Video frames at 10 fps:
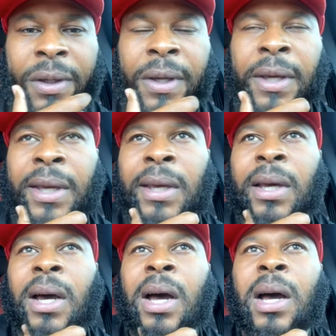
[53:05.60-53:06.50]
player.
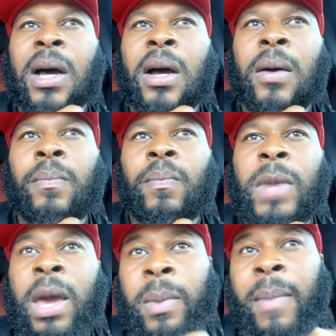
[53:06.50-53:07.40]

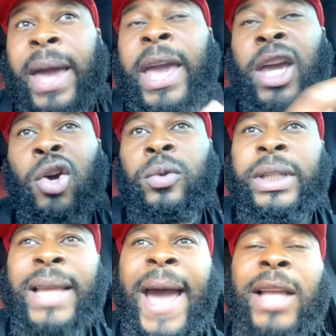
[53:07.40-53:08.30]
Him and my head
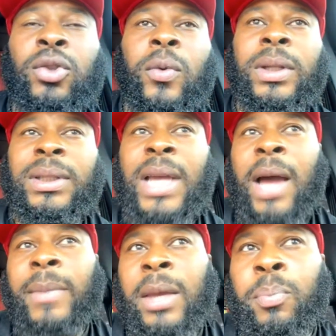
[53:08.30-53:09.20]
coach at the high school at the
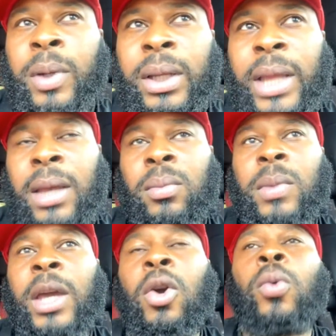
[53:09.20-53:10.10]
time, they
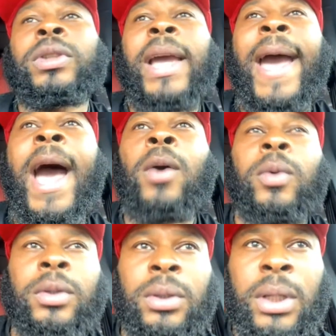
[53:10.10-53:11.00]
coached at
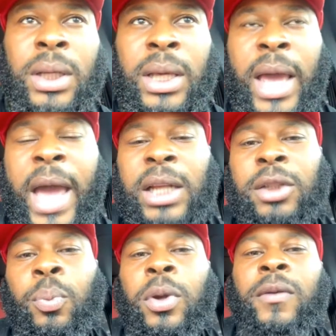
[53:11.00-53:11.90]
Howard at
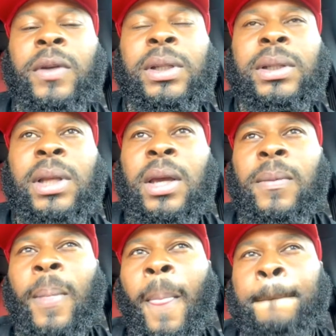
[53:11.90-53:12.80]
his previous
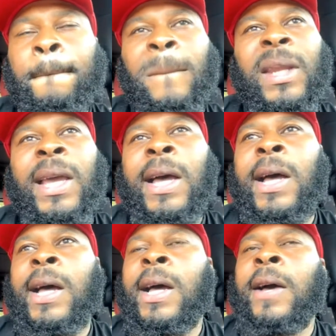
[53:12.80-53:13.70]
stint.
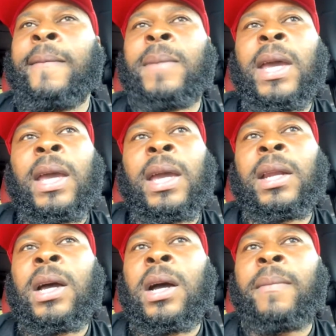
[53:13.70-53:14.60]

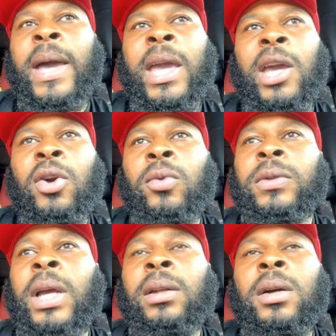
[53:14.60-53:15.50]
And my head
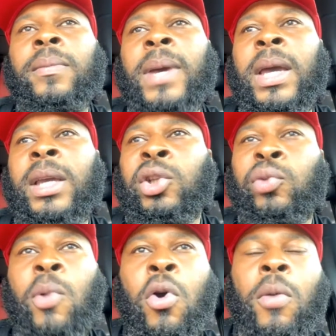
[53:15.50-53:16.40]
coach was like, look, man, he's
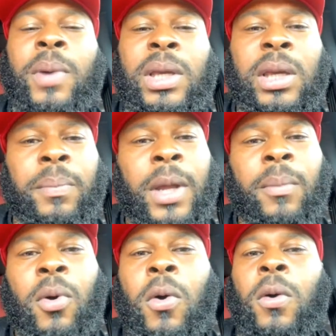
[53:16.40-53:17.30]
small, but he can
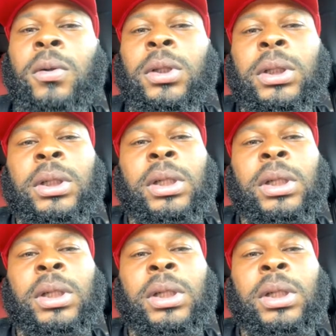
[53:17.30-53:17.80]
play ball.